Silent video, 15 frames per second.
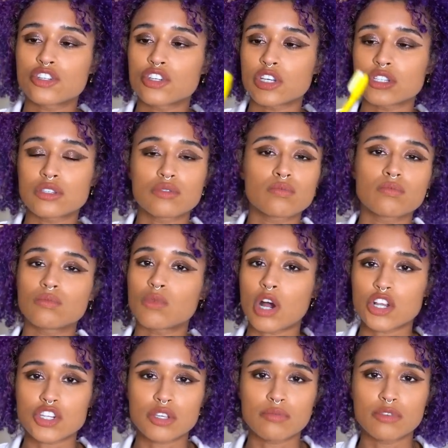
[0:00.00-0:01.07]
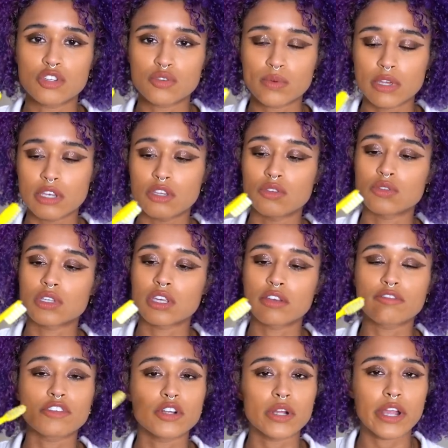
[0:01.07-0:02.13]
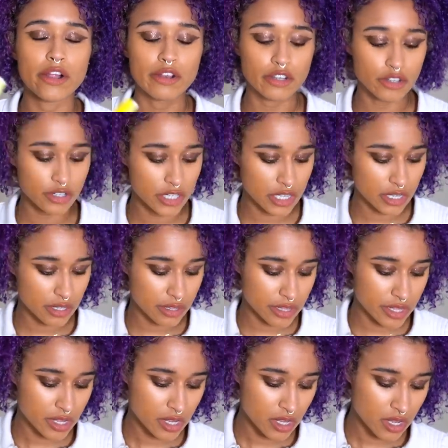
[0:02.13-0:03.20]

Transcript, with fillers: Just wash it between using it for your hair and your teeth.